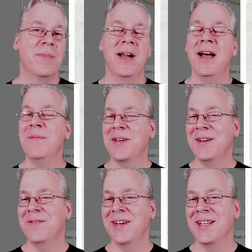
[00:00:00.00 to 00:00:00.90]
but I'm
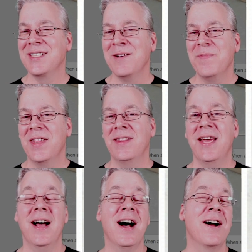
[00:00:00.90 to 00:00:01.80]
convinced that
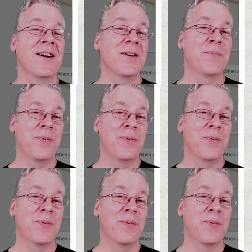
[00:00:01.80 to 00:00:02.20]
they are